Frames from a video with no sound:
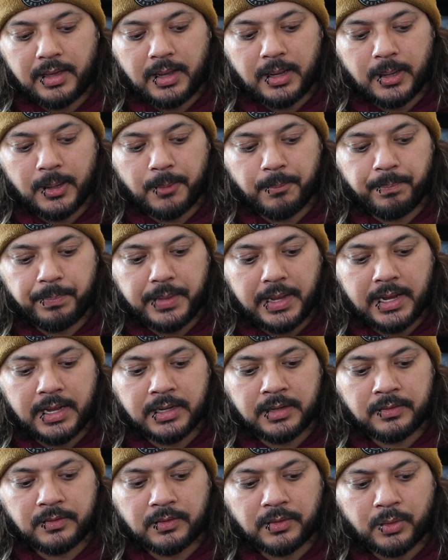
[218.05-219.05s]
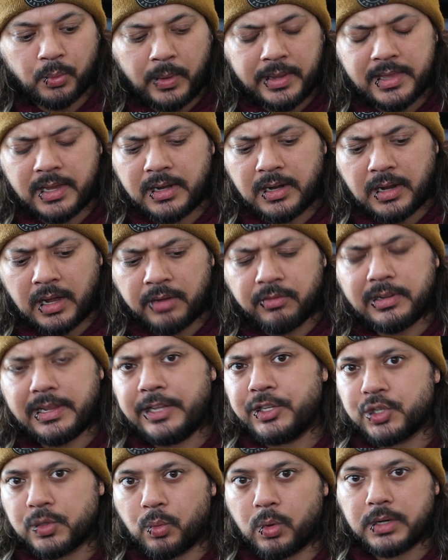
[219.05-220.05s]
And the way that Unreal
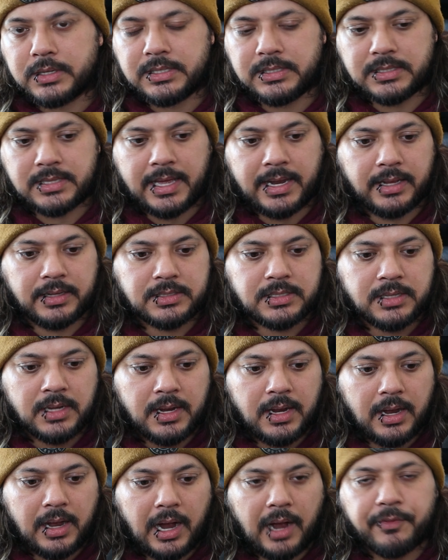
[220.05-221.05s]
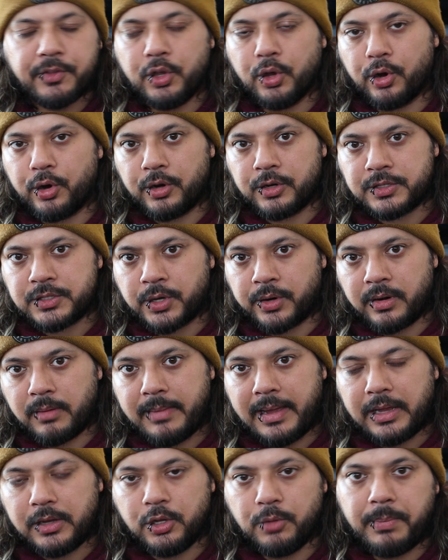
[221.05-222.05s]
Engine works is that it's after you earn a certain
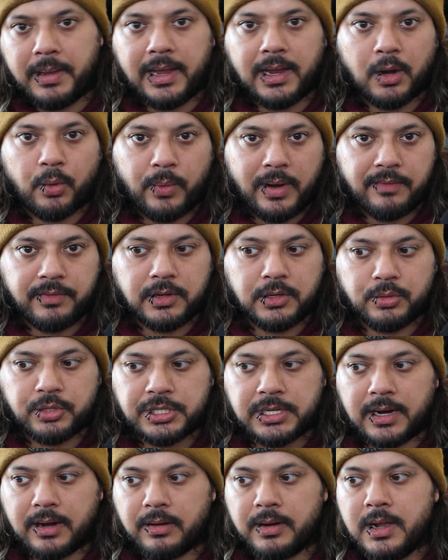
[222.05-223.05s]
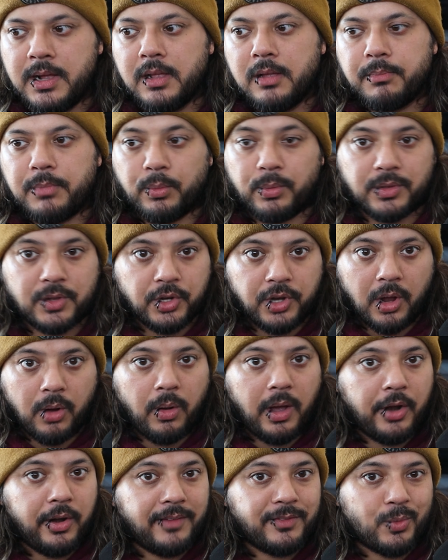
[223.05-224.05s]
amount, you pay a revenue share. But with
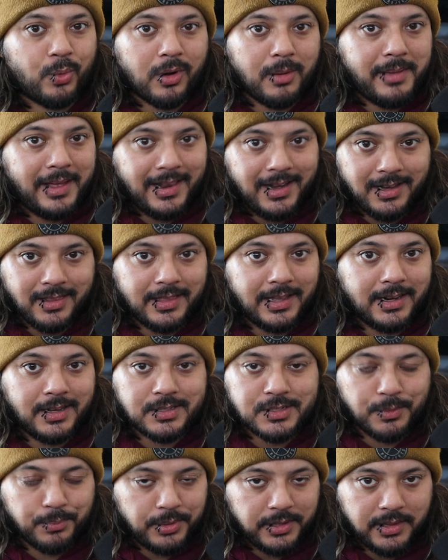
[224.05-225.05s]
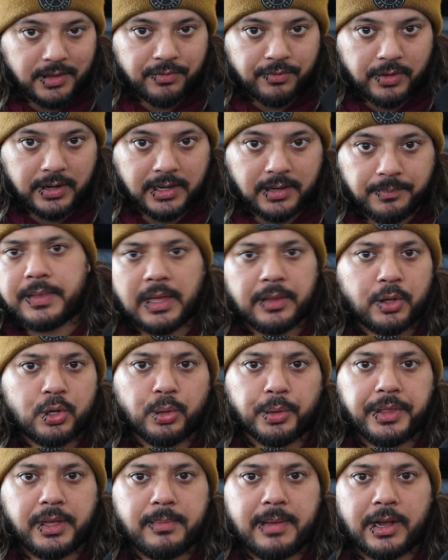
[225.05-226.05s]
Godot, I don't have to worry about any of that. It's completely free. The other
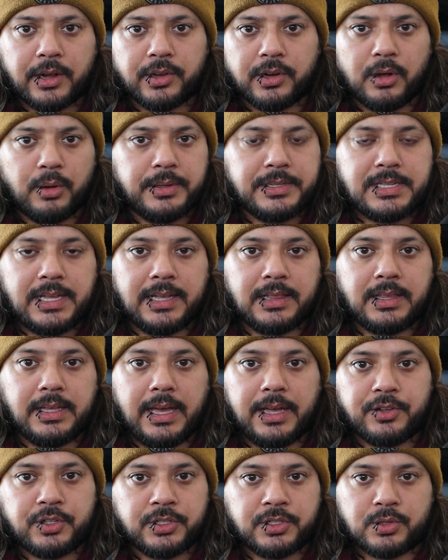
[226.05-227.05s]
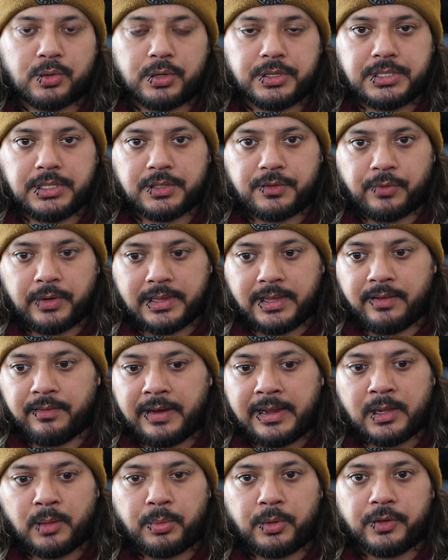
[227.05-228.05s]
cool thing about Godot is that the engine source is freely
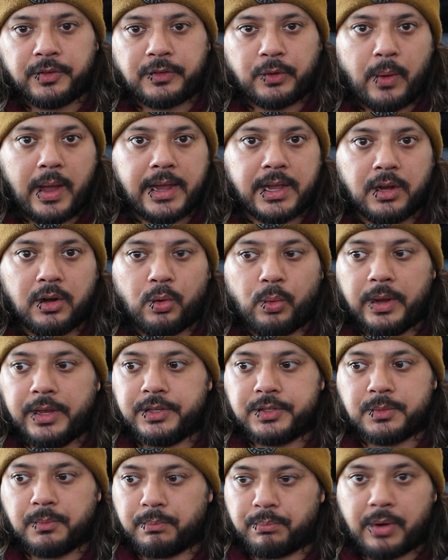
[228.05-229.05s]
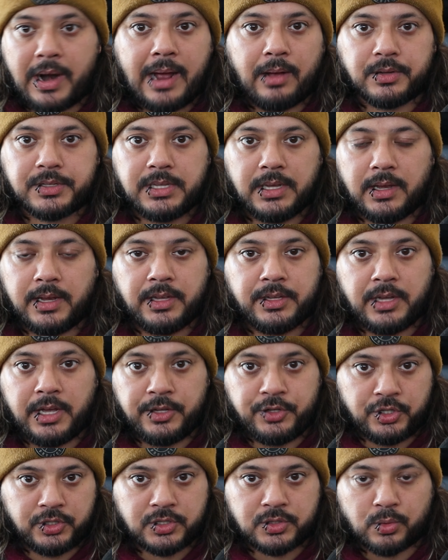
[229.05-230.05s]
available, so I can always browse the
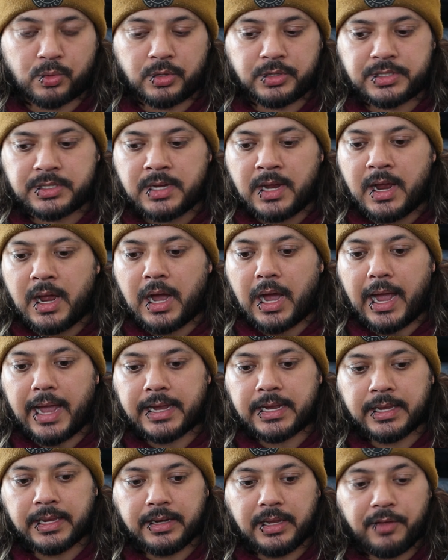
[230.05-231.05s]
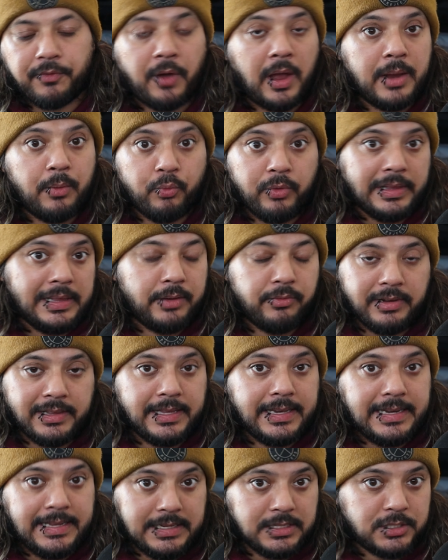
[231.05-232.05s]
engine source. I can, if I
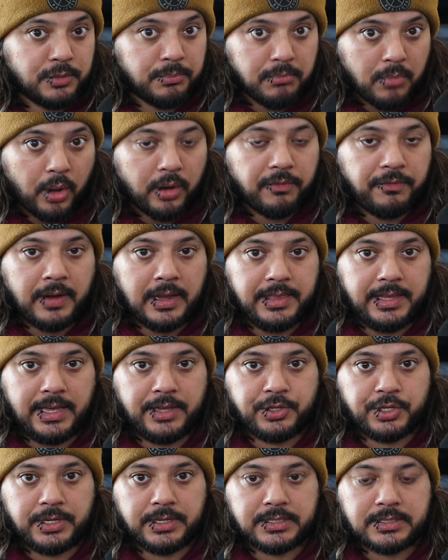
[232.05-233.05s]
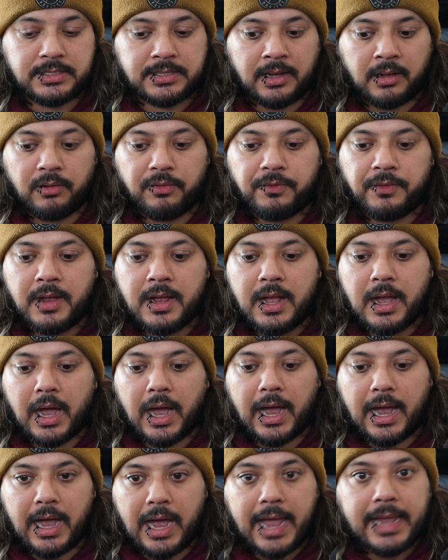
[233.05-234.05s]
really need to modify the engine itself,
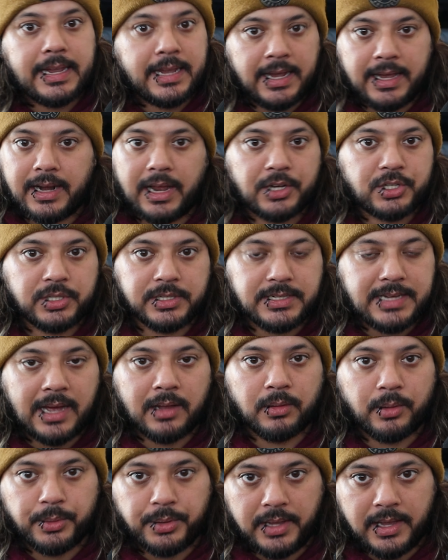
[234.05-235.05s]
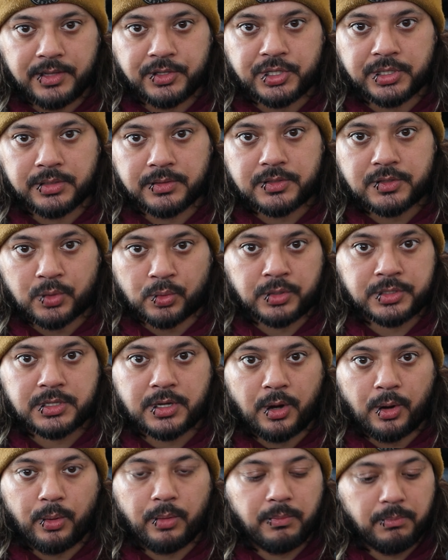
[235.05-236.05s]
I can actually download the engine source
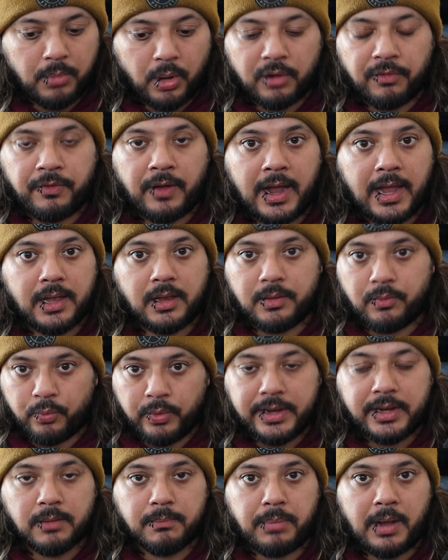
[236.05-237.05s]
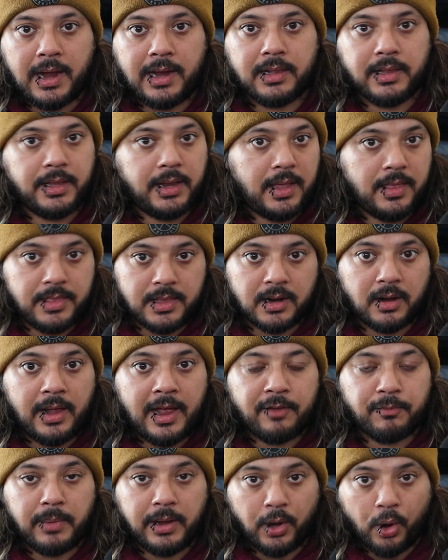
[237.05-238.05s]
code, modify it, recompile it, and then I'll
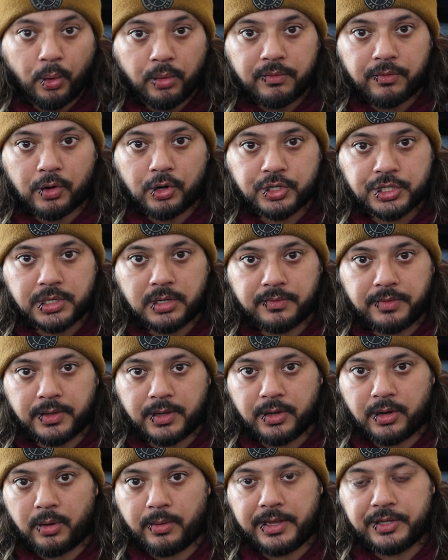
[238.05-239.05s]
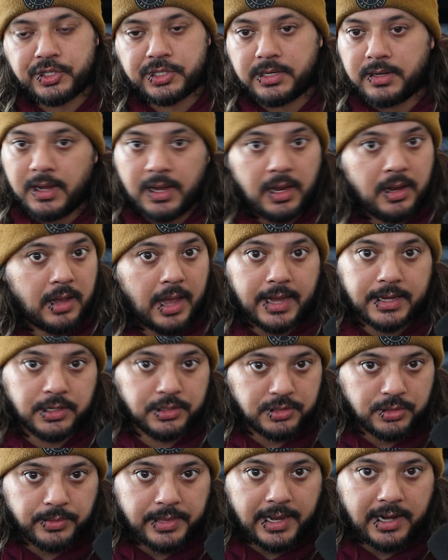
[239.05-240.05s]
have my own version of the Godot engine. I
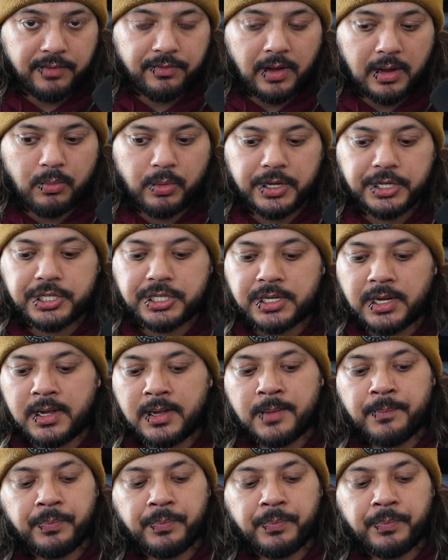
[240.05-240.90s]
can do that if I wish.